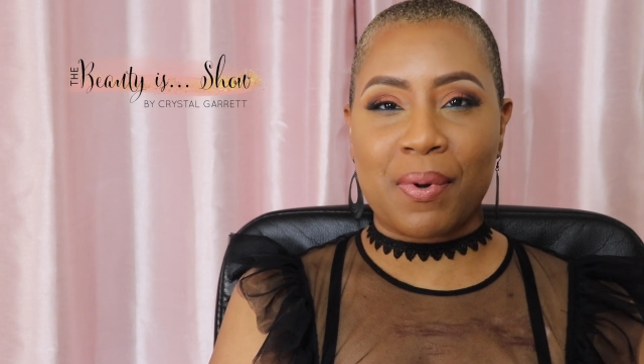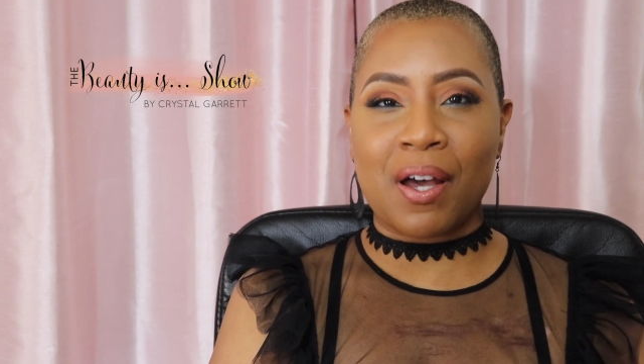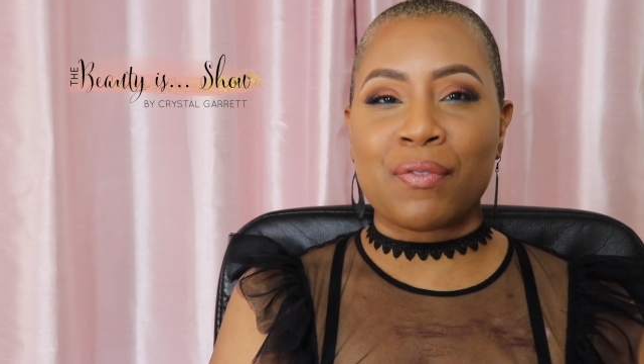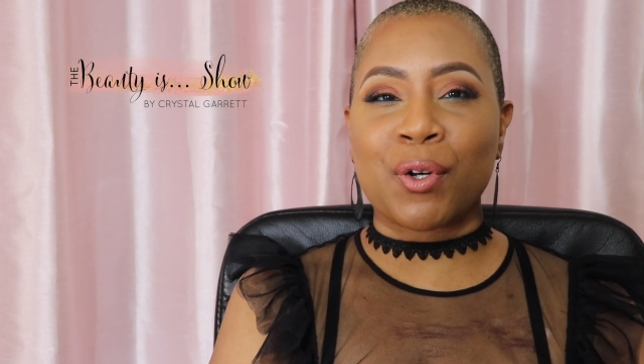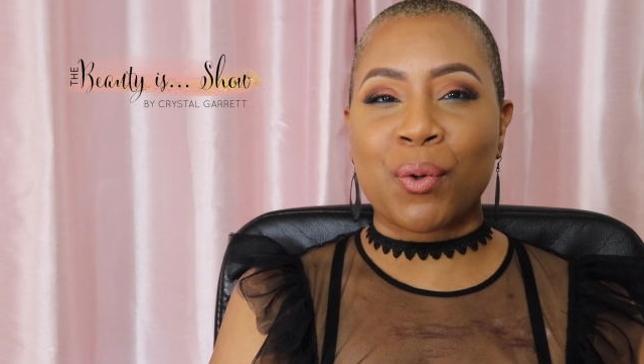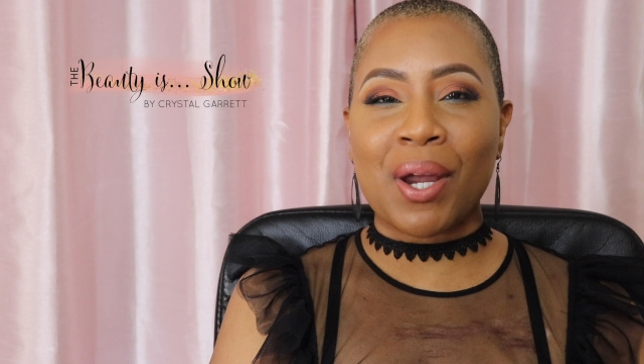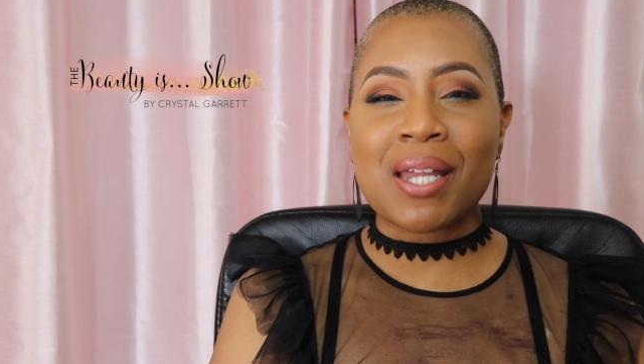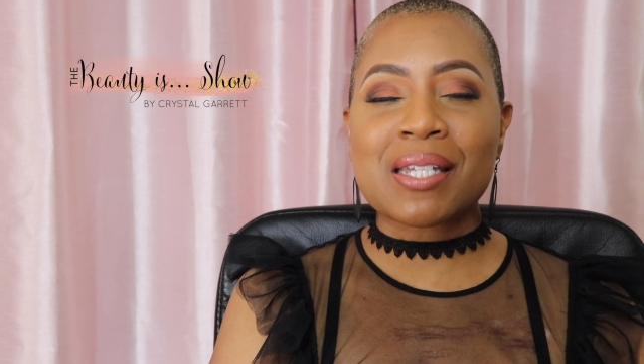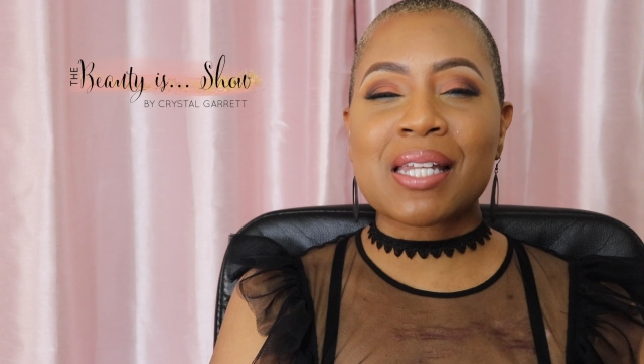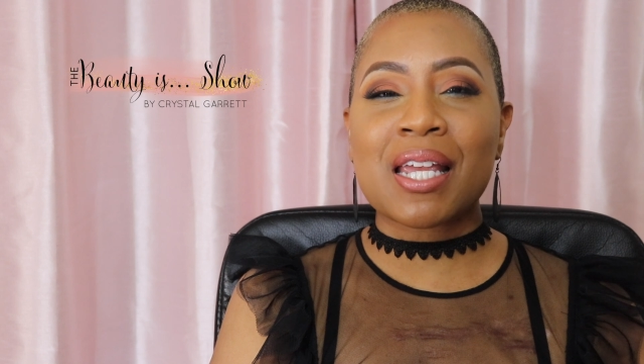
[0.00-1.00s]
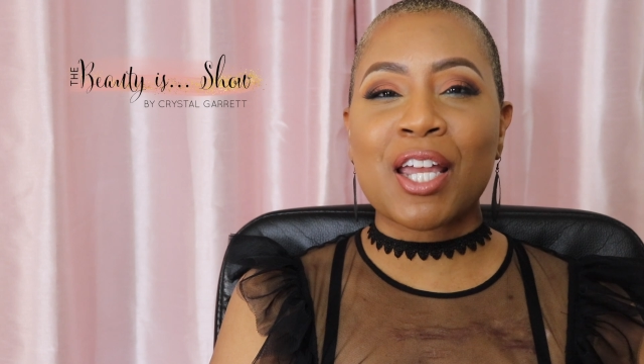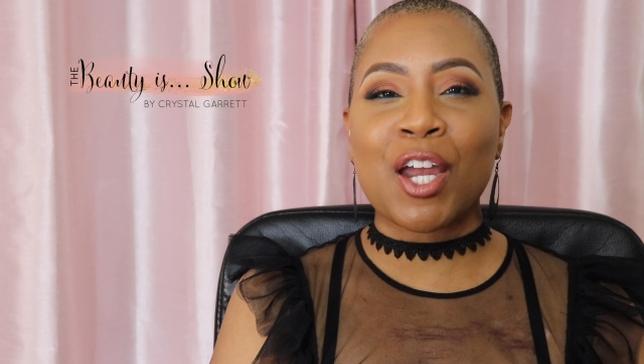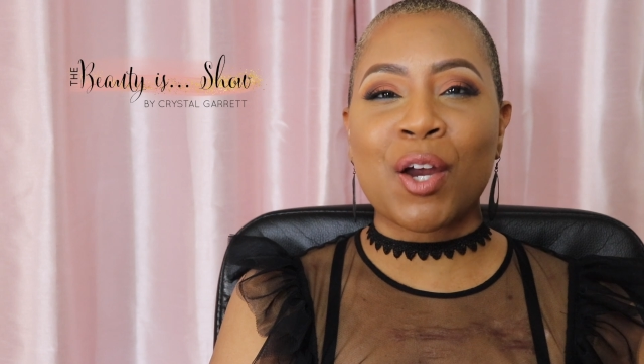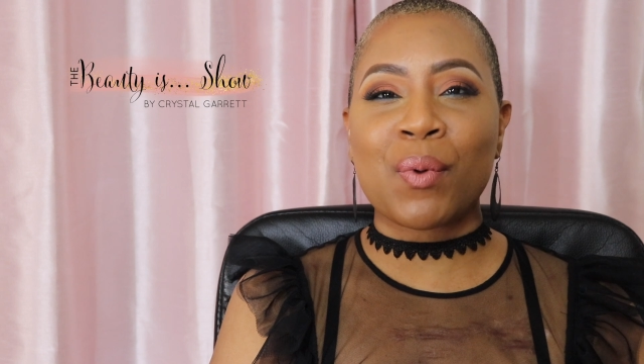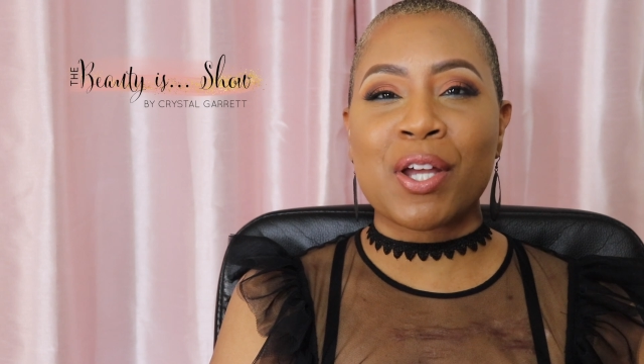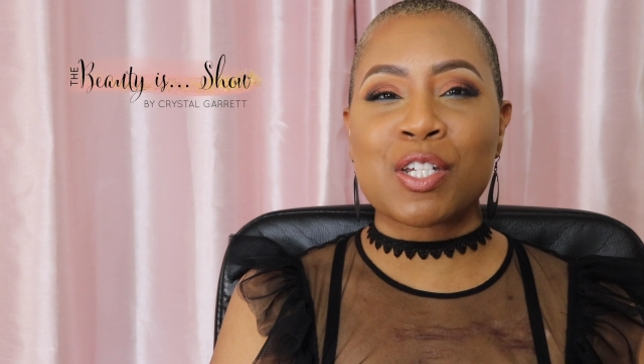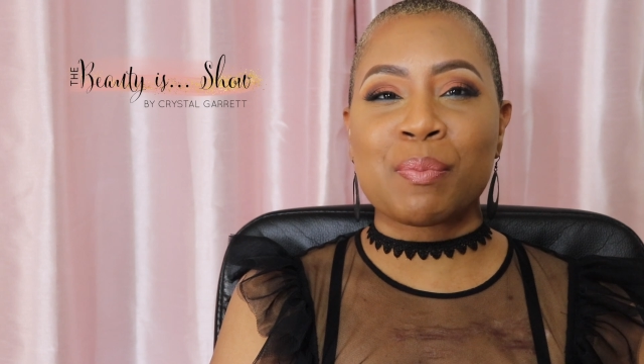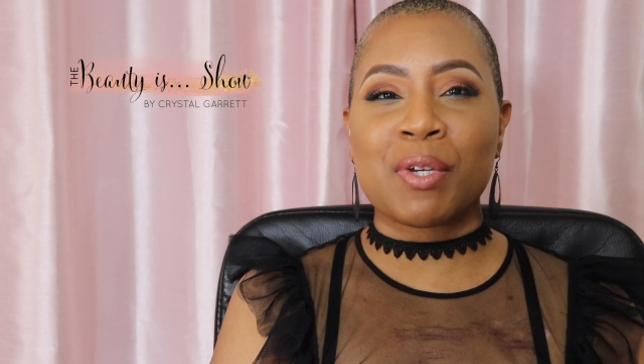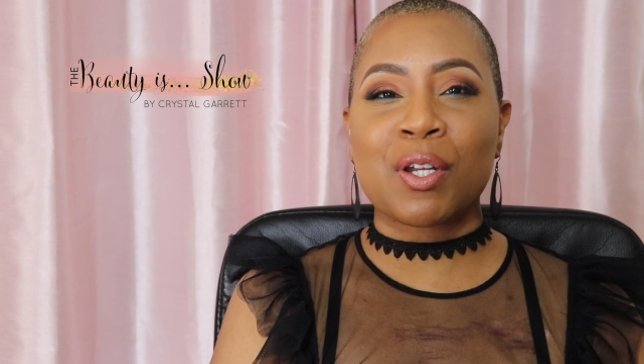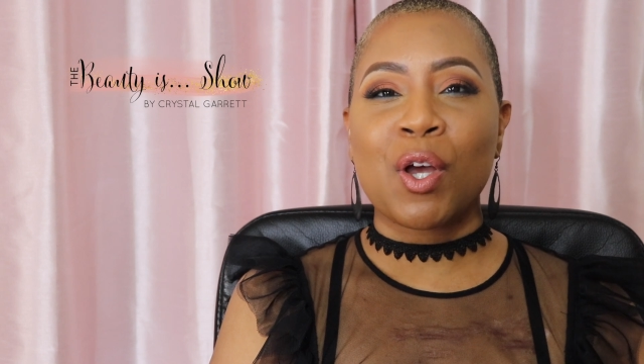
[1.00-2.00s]
of a great skincare
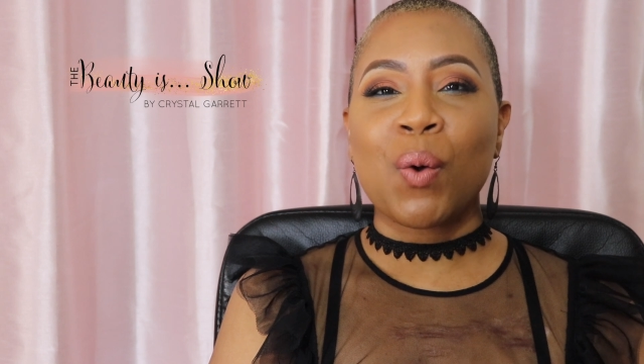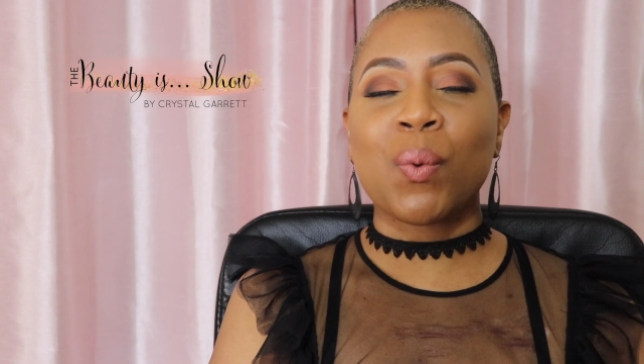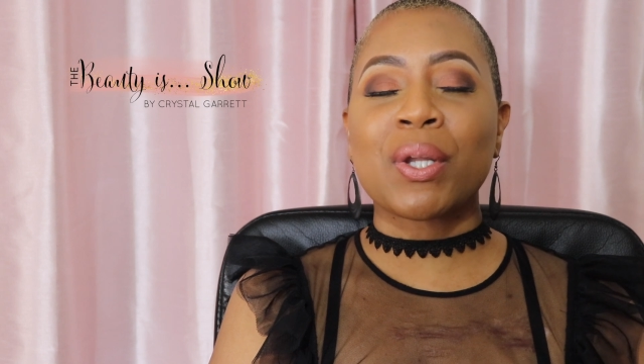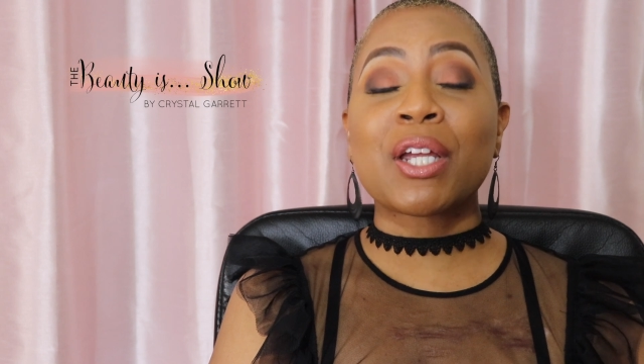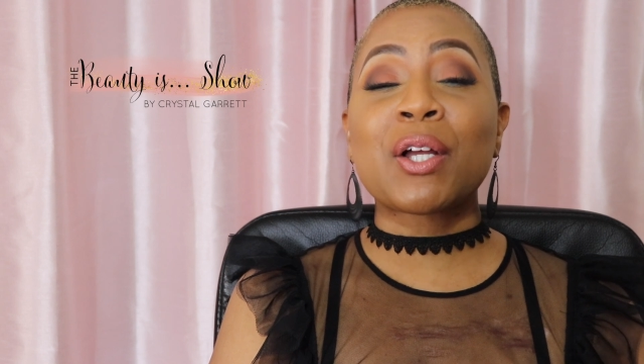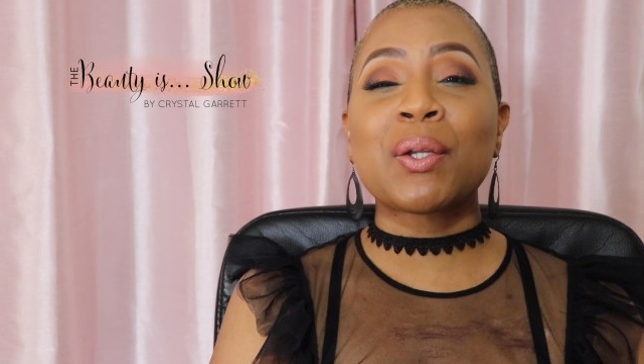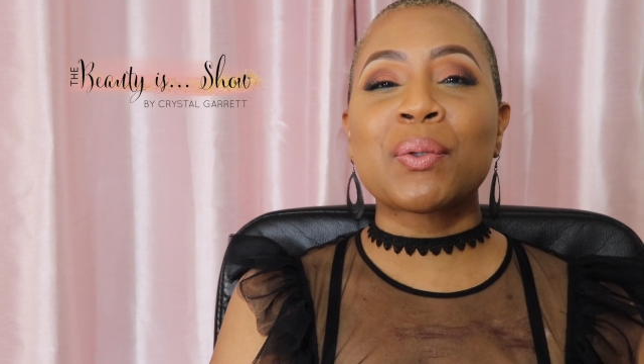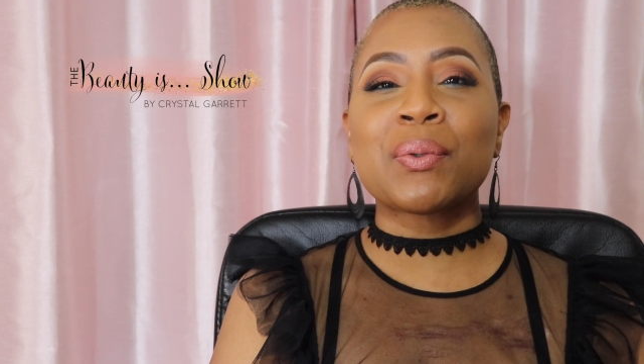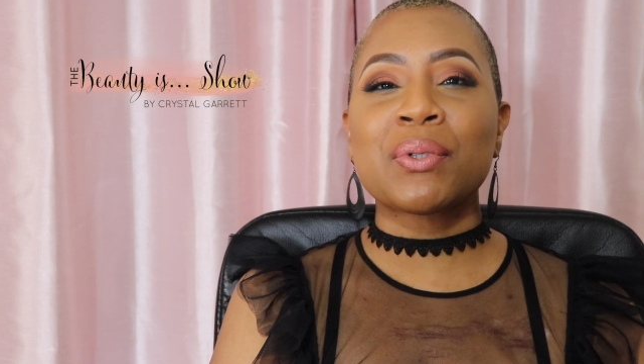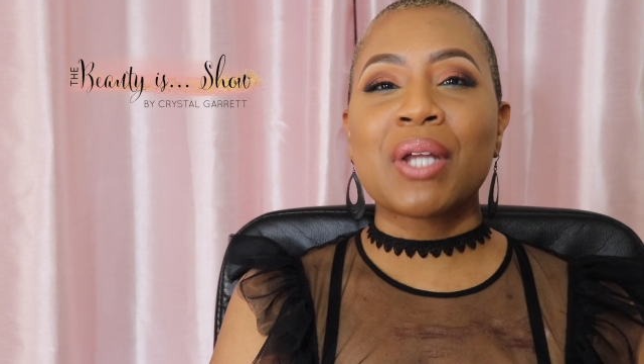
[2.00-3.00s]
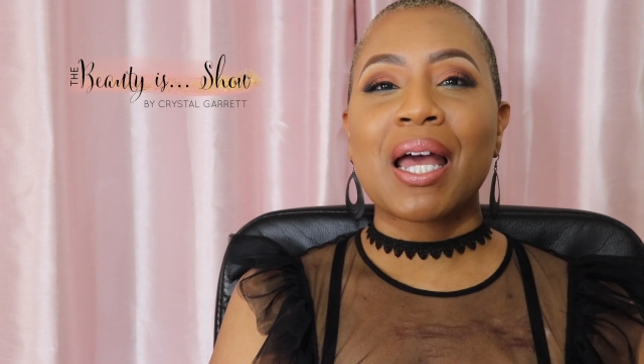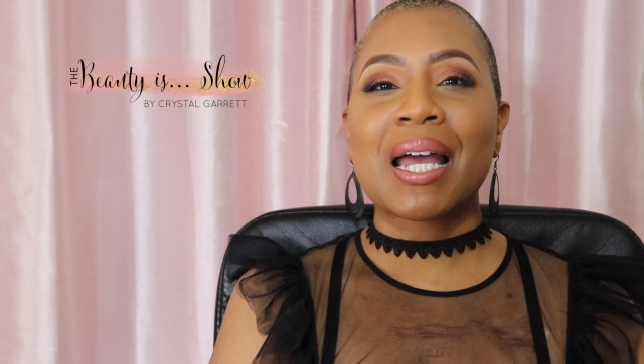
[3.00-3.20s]
regimen will include